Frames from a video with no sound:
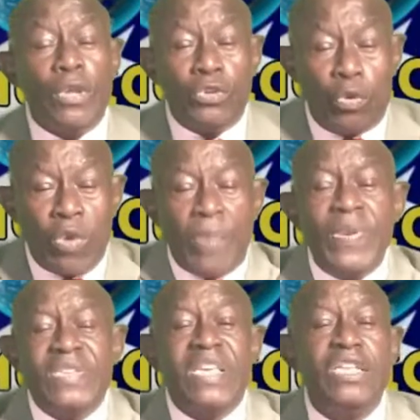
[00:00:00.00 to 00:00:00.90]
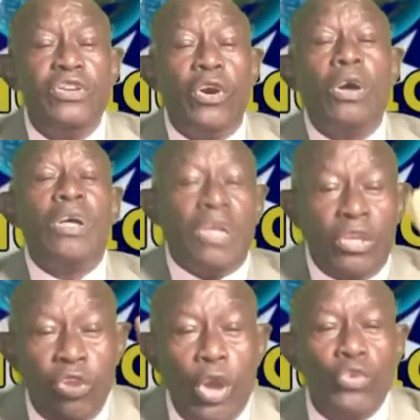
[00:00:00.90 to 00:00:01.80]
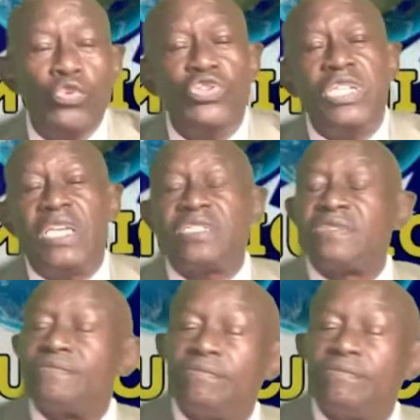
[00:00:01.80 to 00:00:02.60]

to represent you, you're useless.